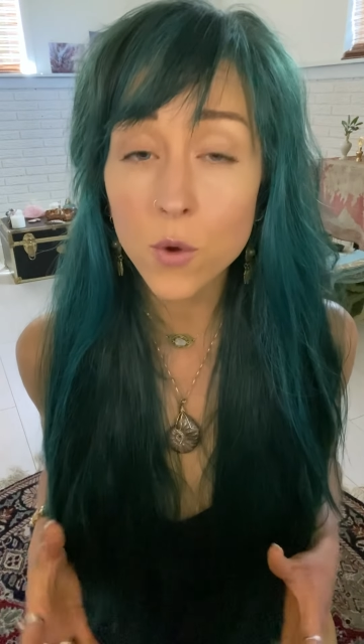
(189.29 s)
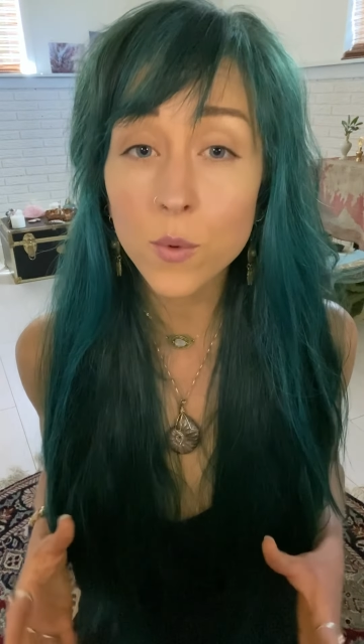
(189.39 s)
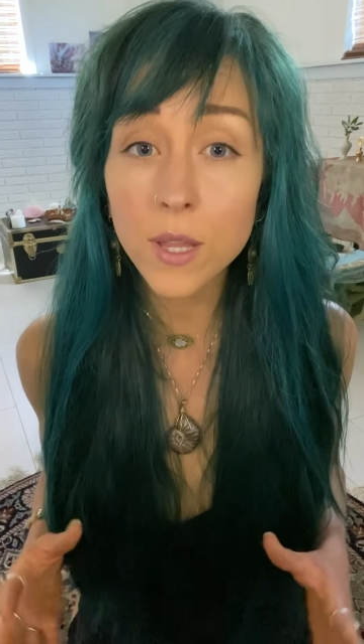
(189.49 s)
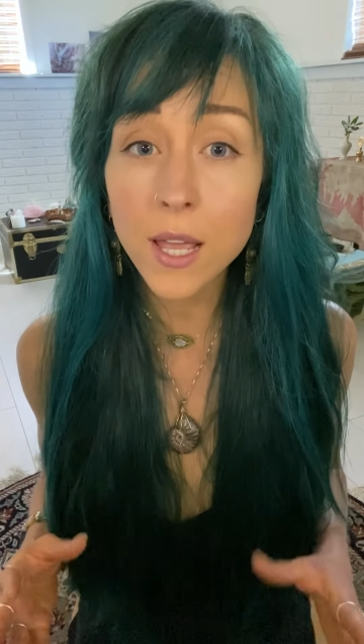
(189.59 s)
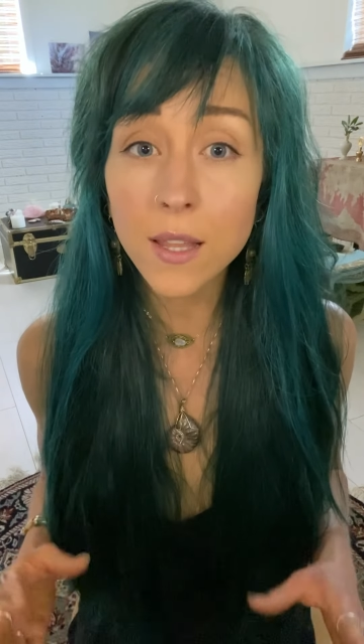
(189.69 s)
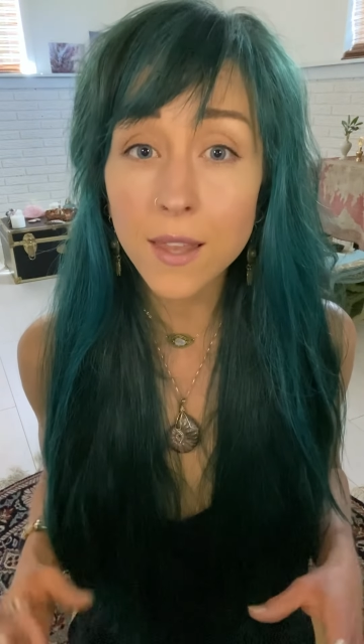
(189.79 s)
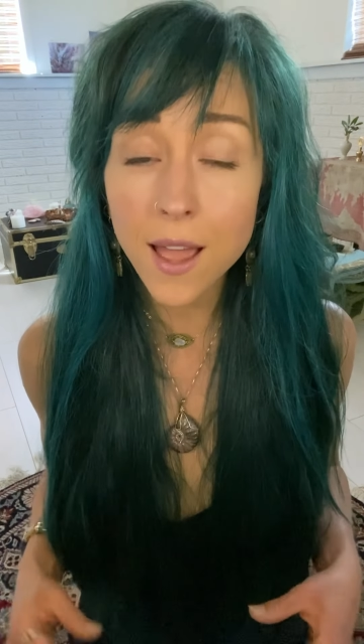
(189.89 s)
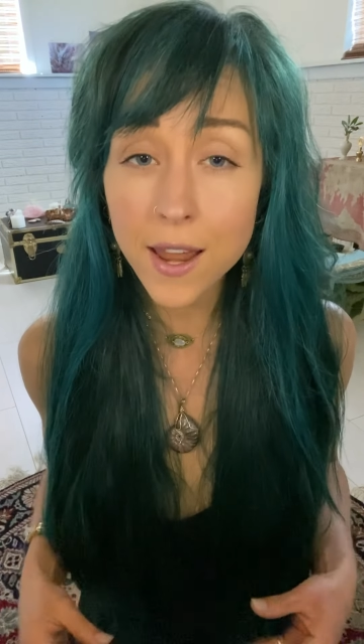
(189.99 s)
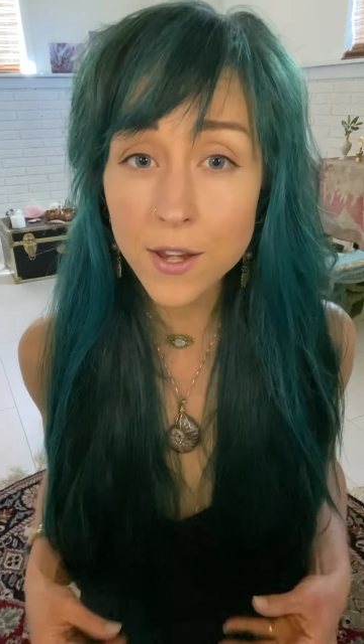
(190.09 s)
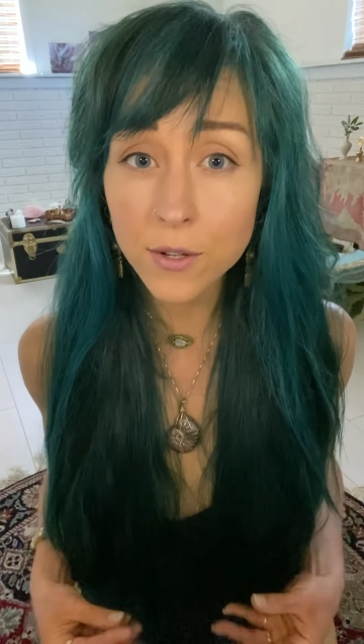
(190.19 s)
Really
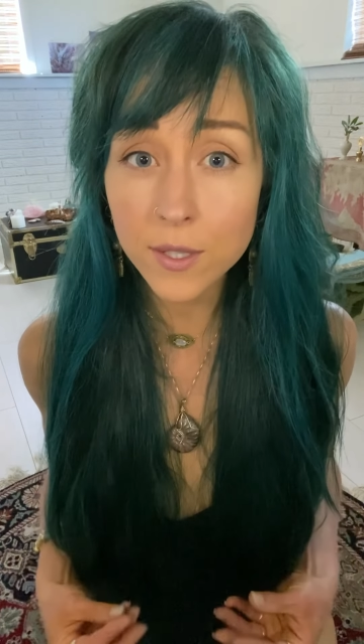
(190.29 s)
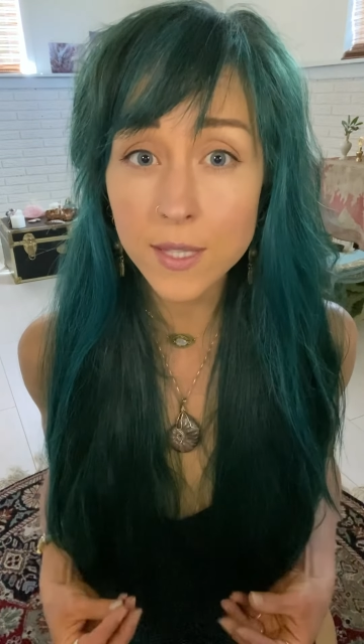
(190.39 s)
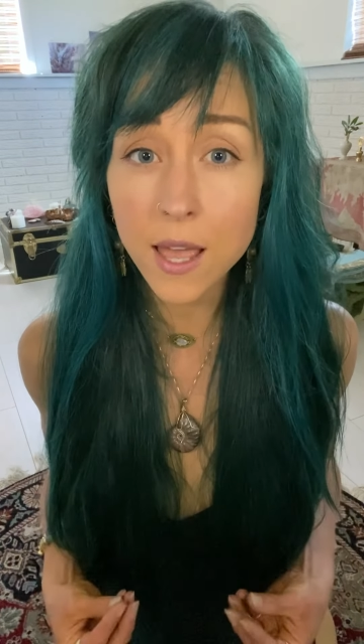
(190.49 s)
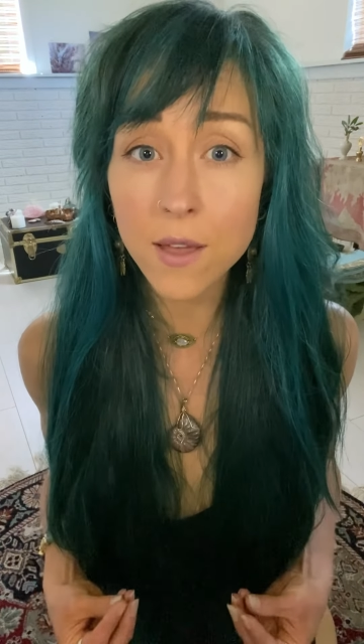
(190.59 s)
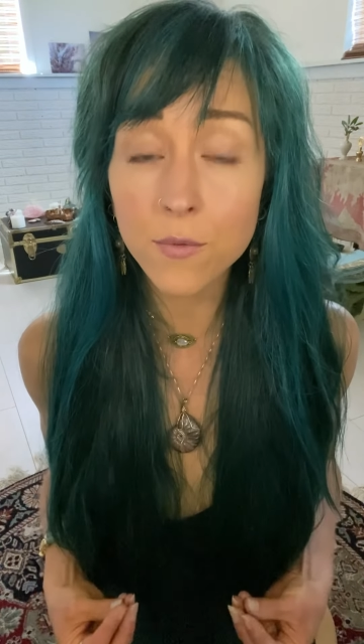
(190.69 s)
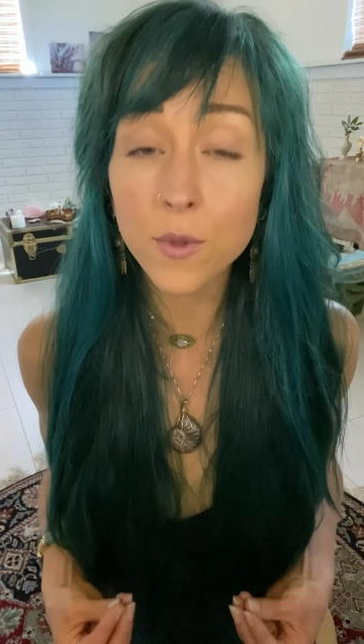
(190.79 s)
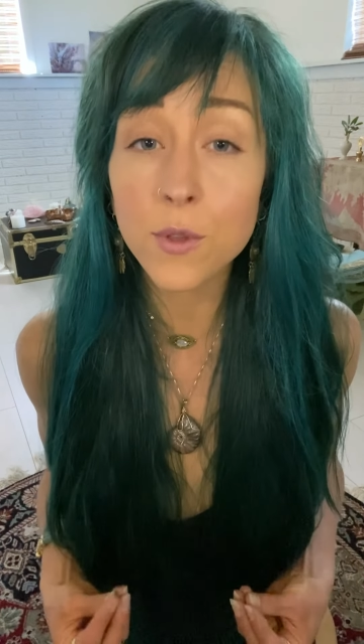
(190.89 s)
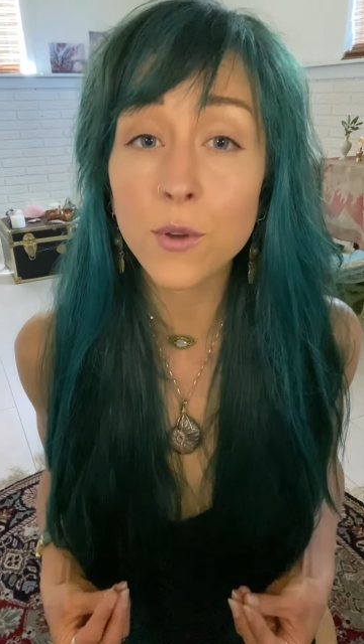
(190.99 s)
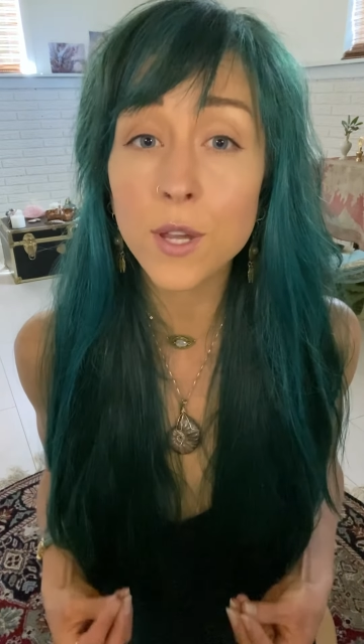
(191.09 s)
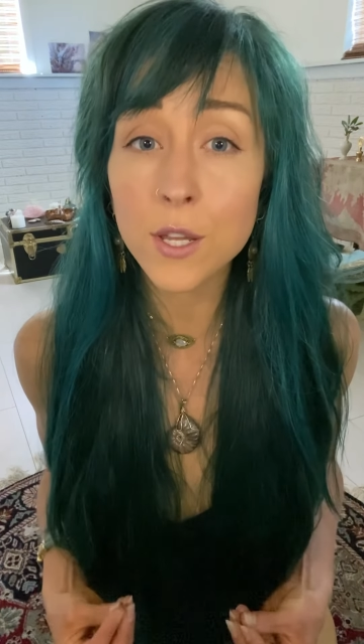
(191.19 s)
align yourself with
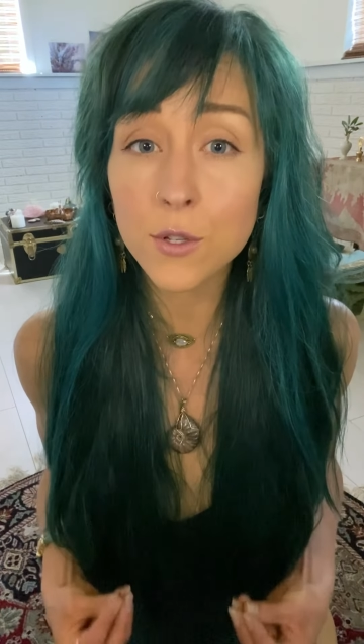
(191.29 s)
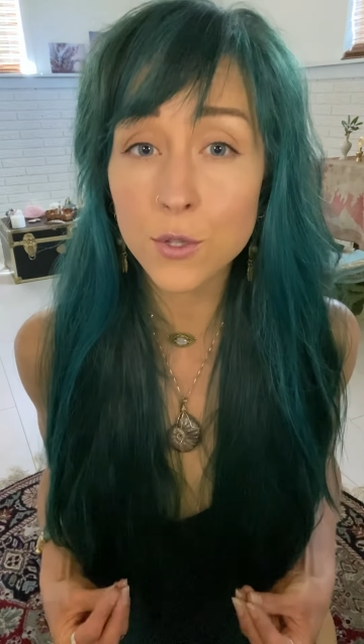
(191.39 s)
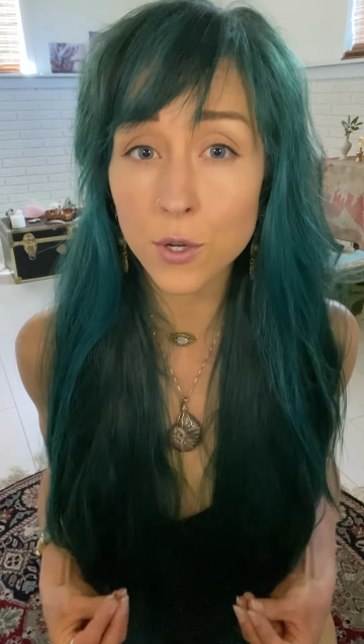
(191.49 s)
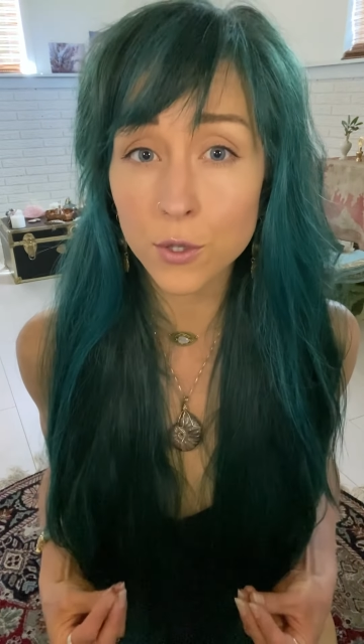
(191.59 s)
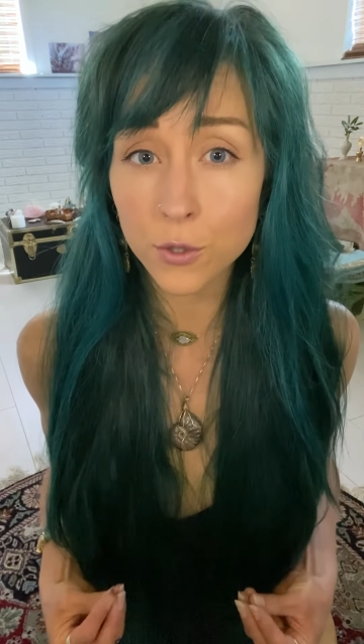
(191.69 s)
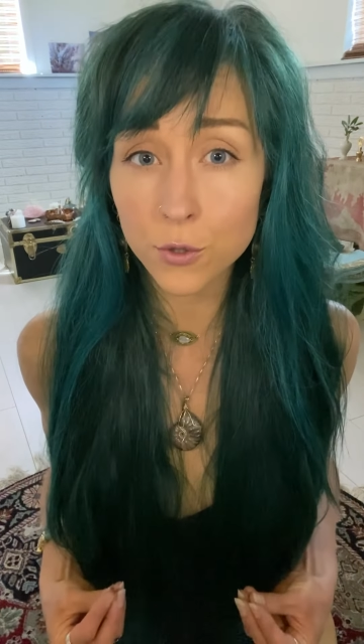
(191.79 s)
your internal